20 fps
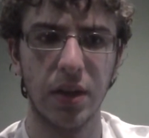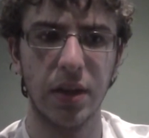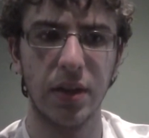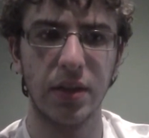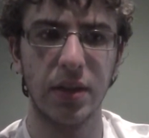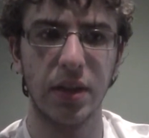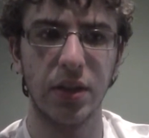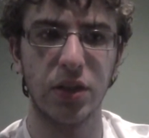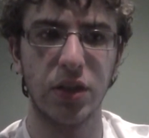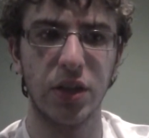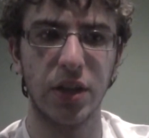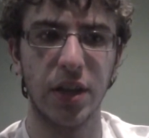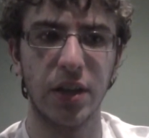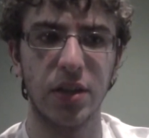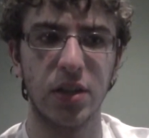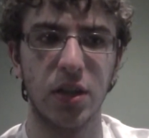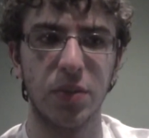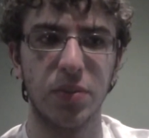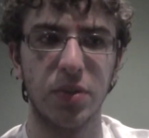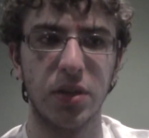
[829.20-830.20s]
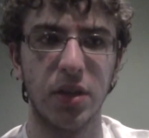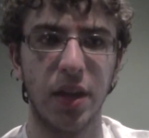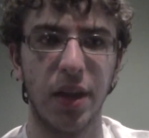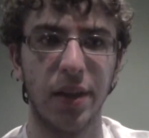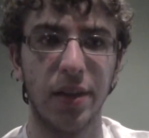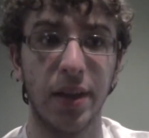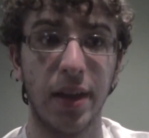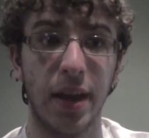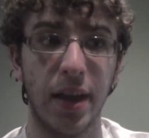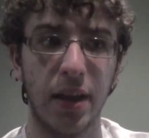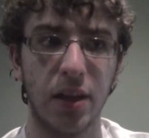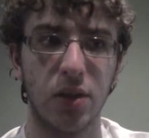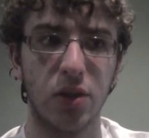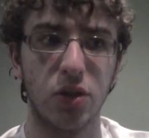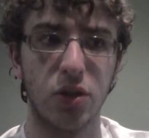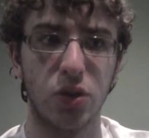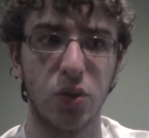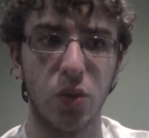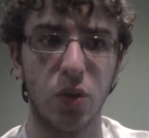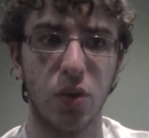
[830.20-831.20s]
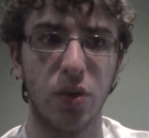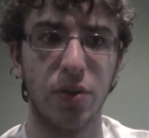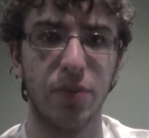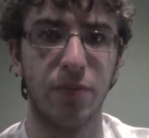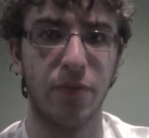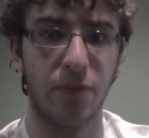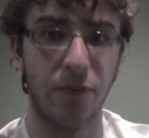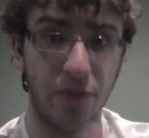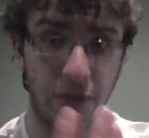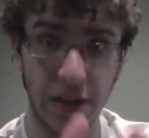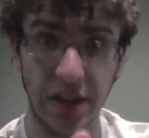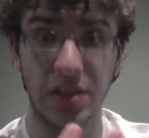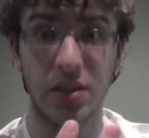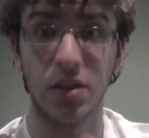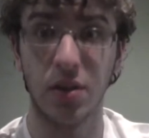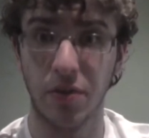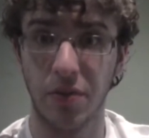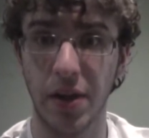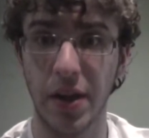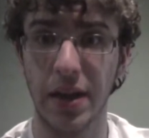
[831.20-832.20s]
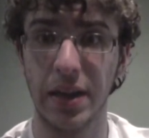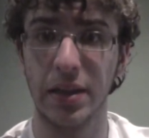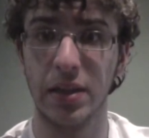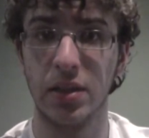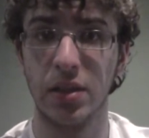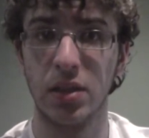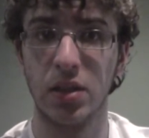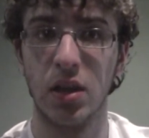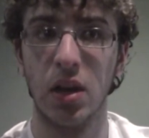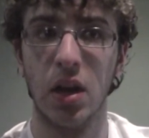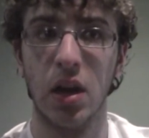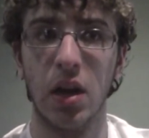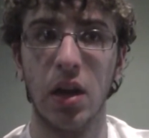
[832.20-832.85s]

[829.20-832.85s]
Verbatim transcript: is that she ends up seeing the Ankylozord face to face,